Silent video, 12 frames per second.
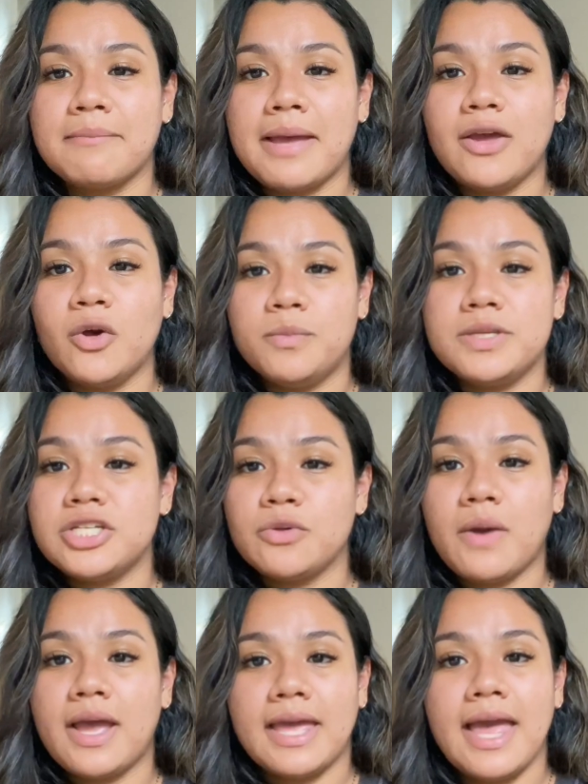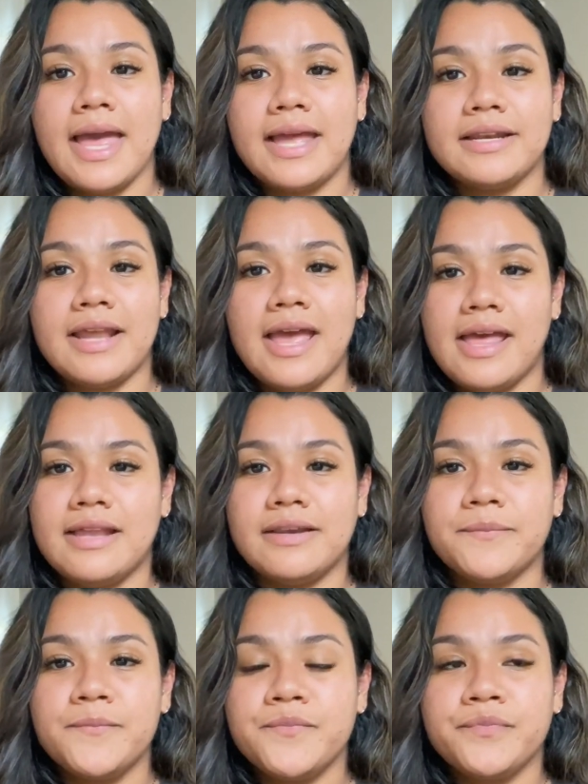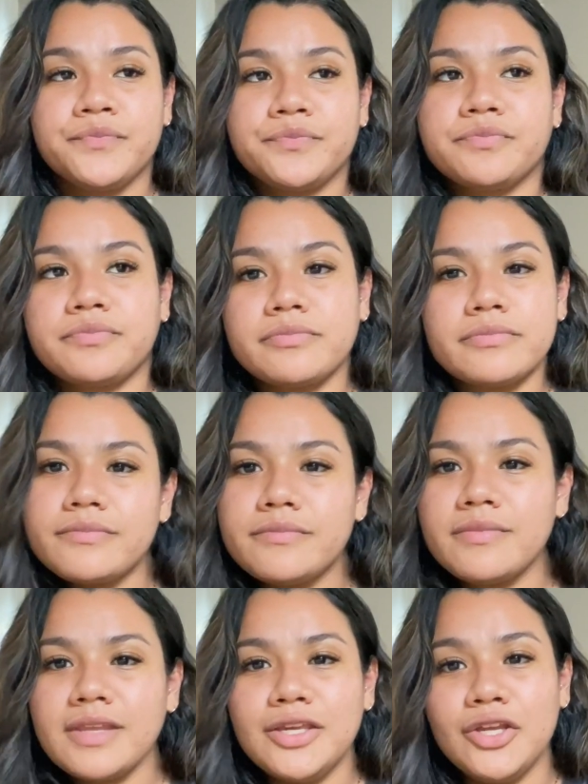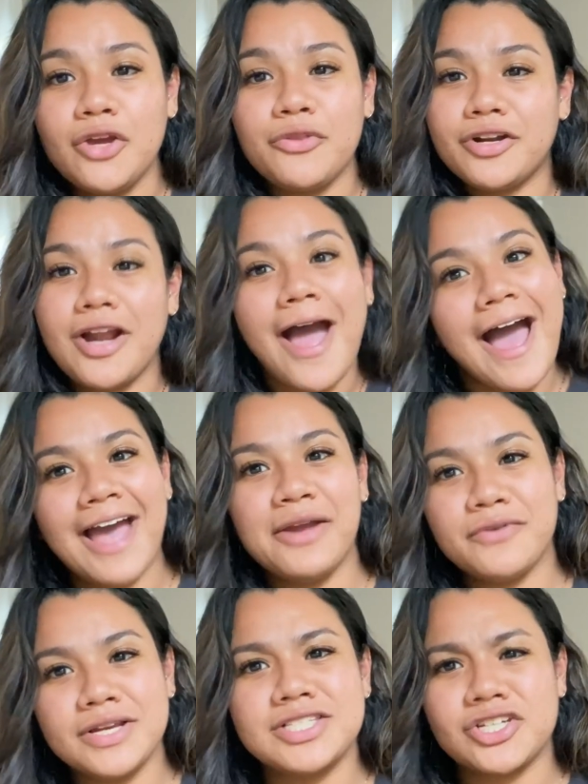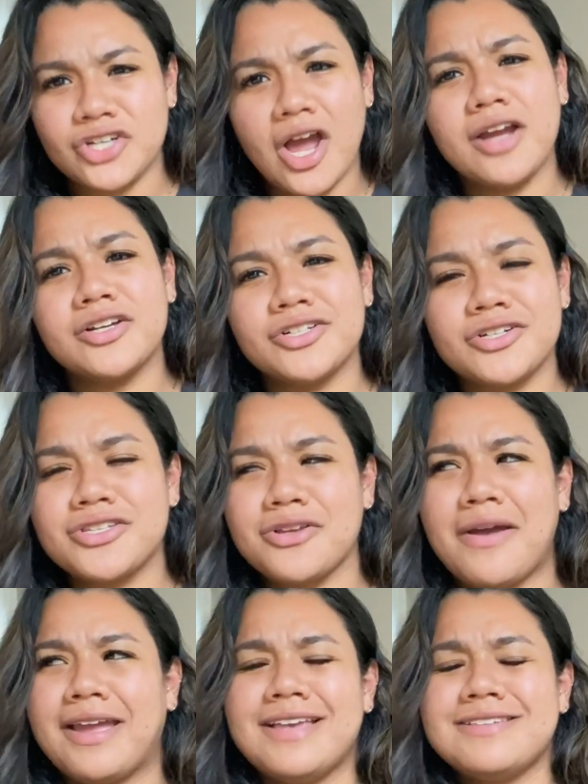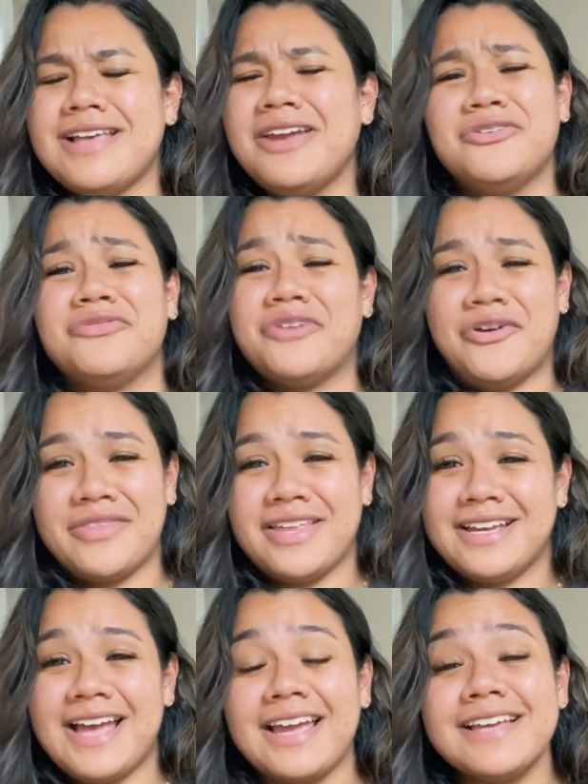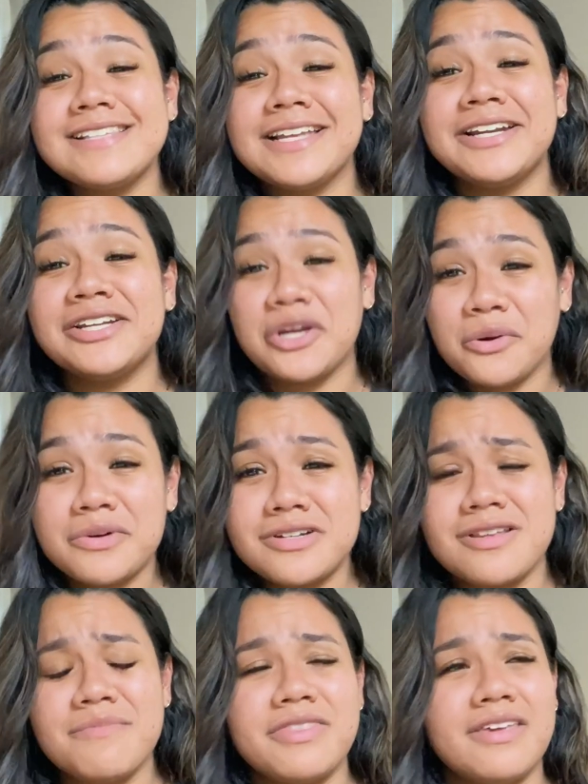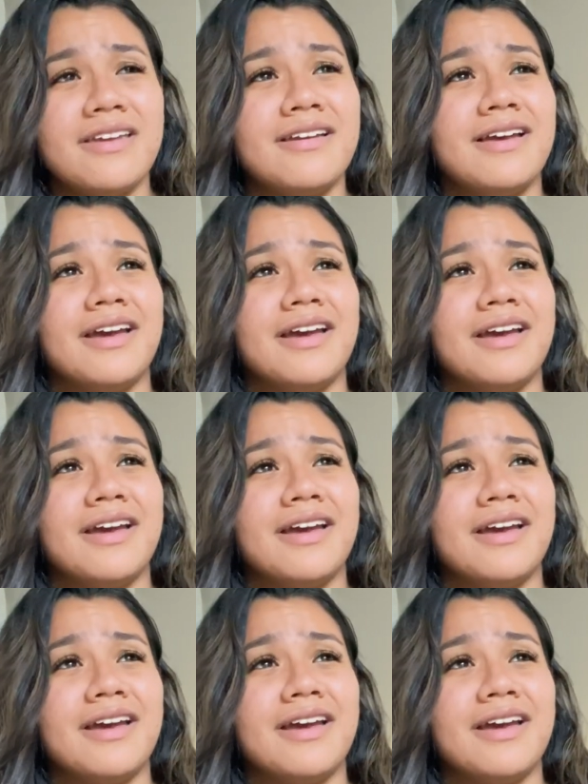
my OBGYN, and you know, they're not high risk doctors, so I guess, I don't know, I guess they didn't know or something.